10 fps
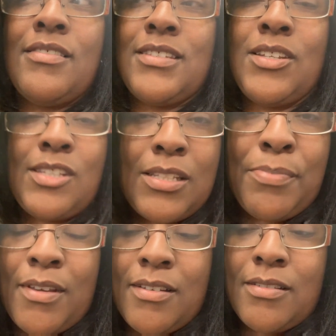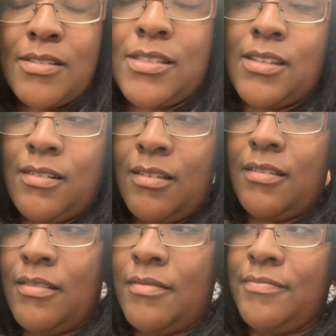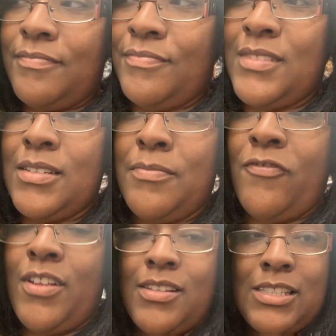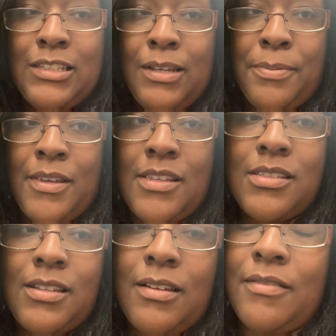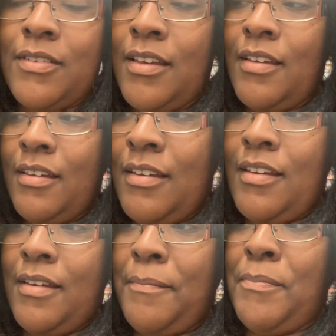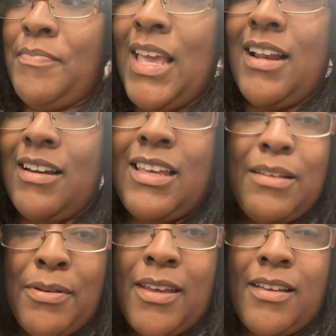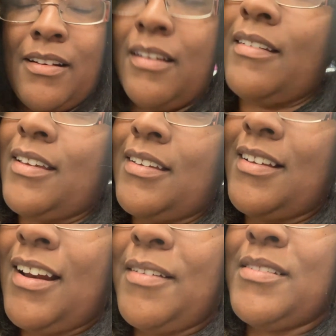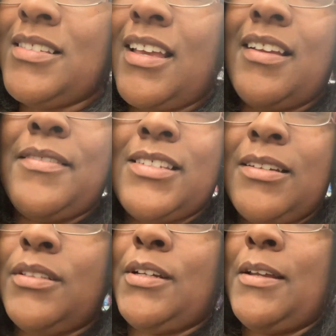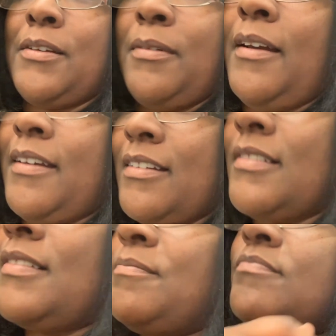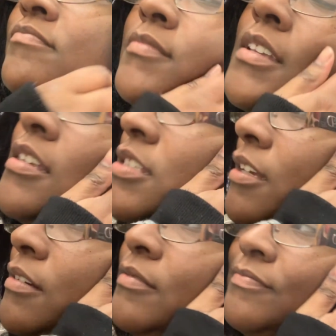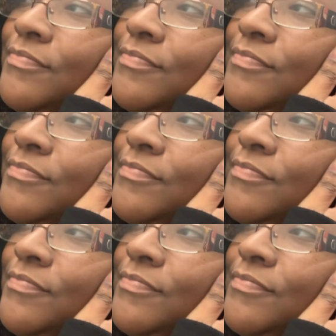dizzy spells and feeling sleepy and stuff and leg pain and all that, and I was like, something ain't right. So